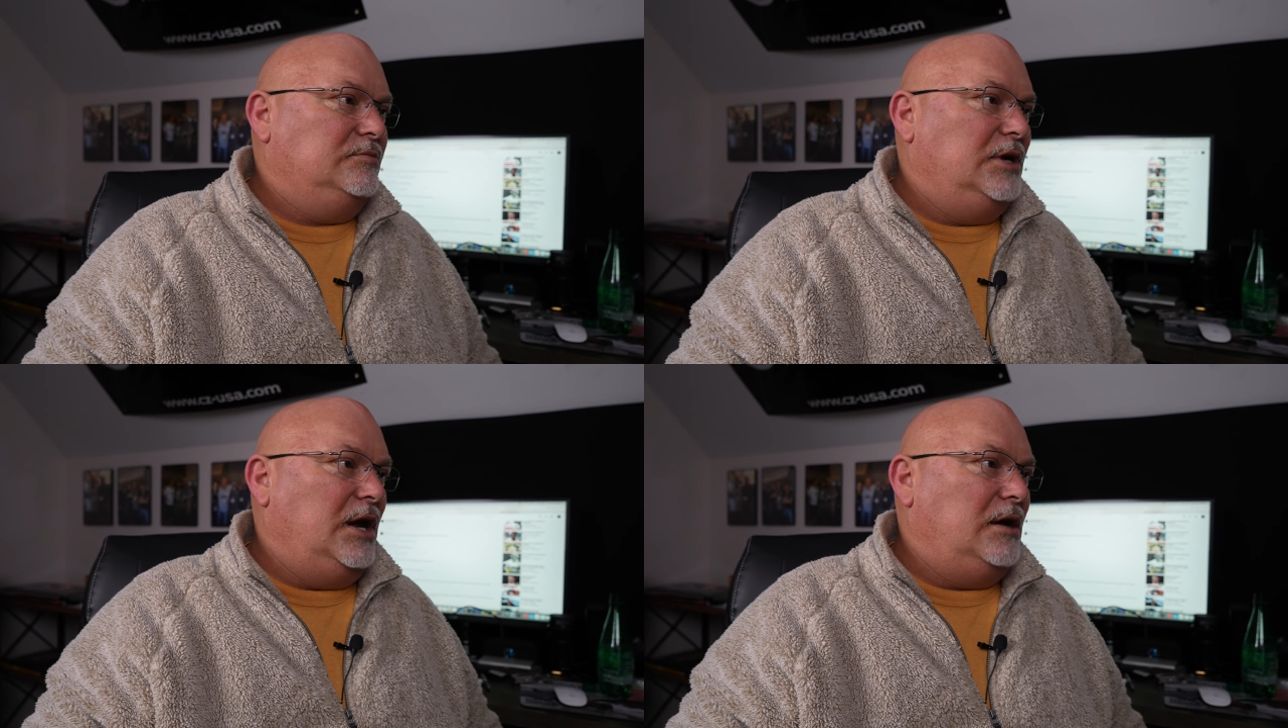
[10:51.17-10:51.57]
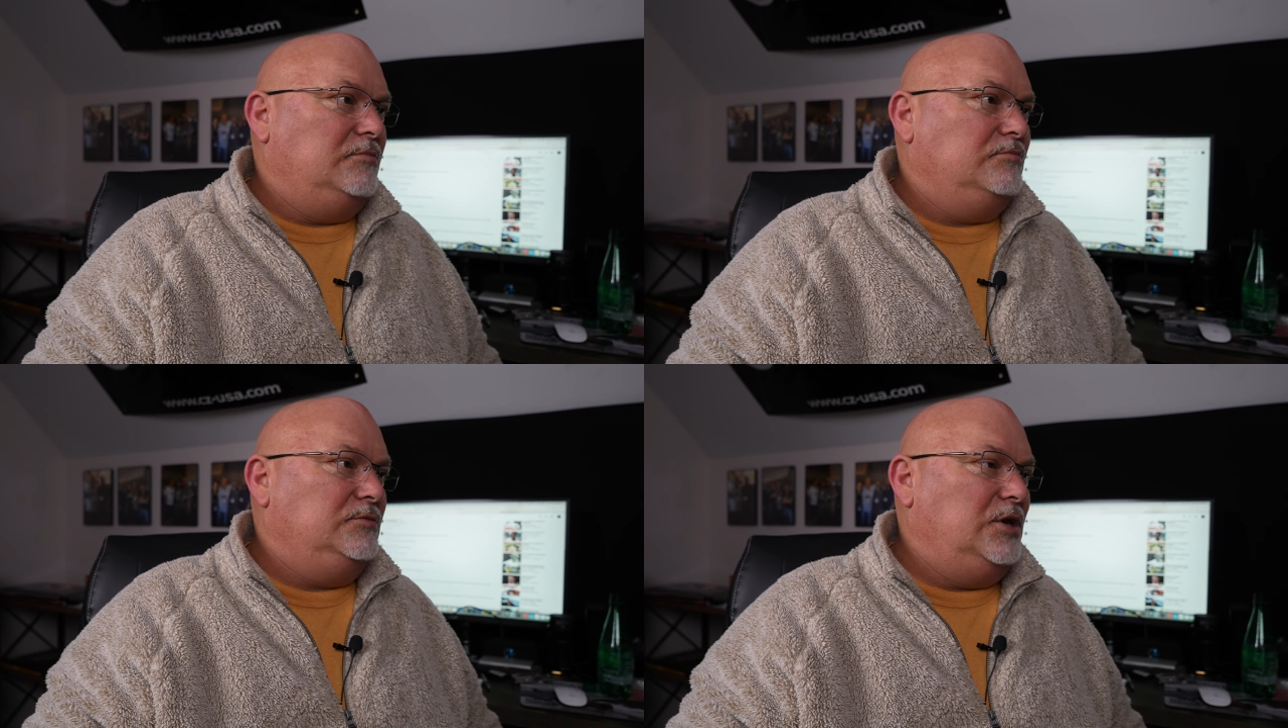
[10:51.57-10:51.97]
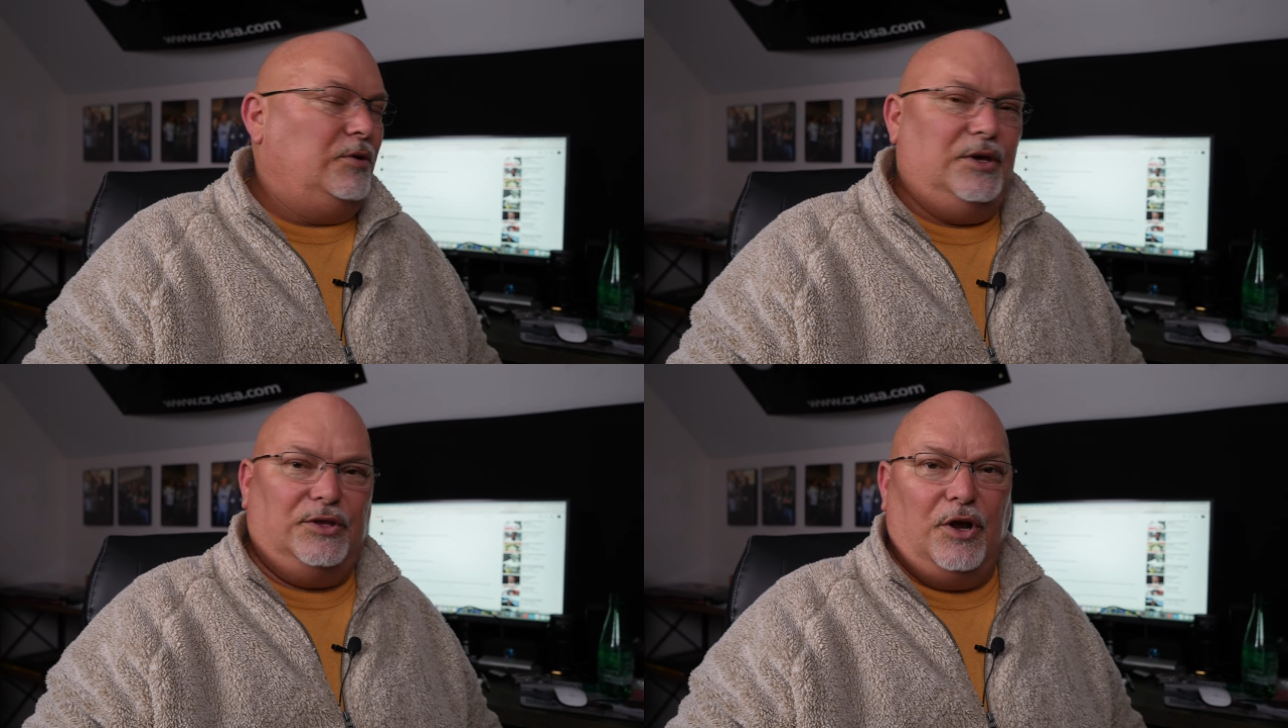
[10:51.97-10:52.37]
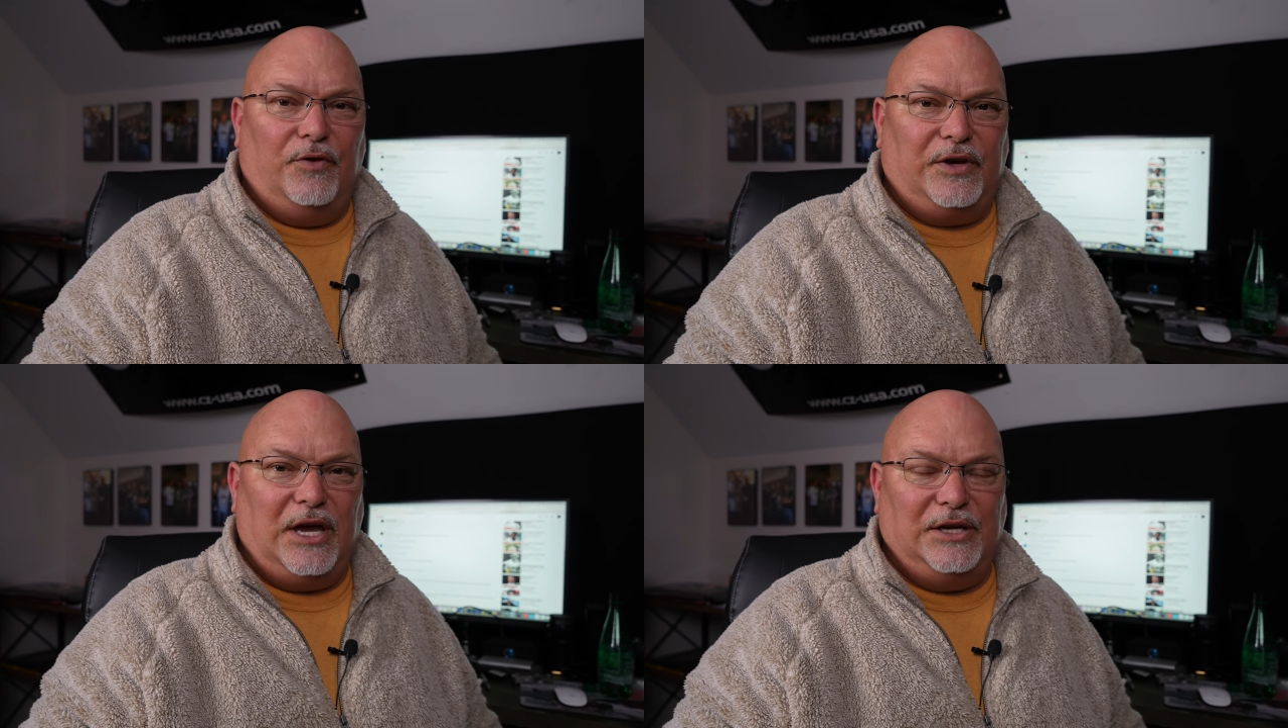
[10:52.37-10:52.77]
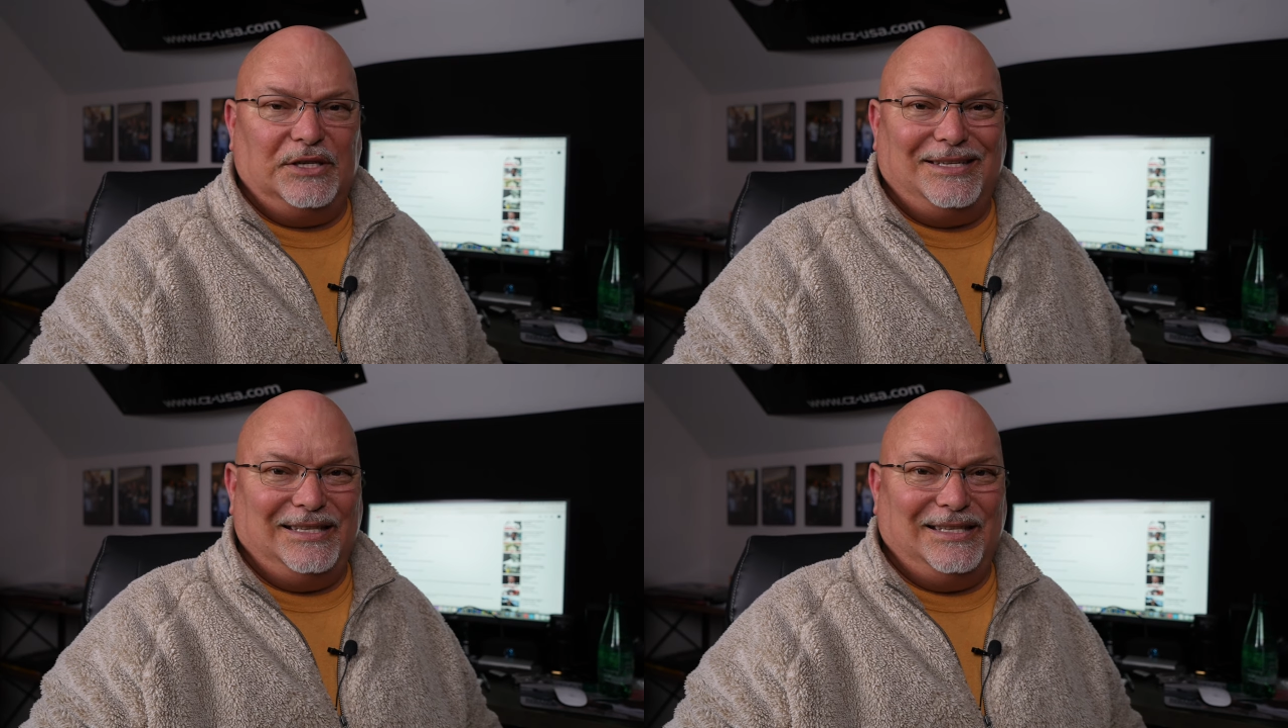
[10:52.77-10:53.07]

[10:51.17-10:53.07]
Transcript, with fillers: uh, you know, hit the notifications,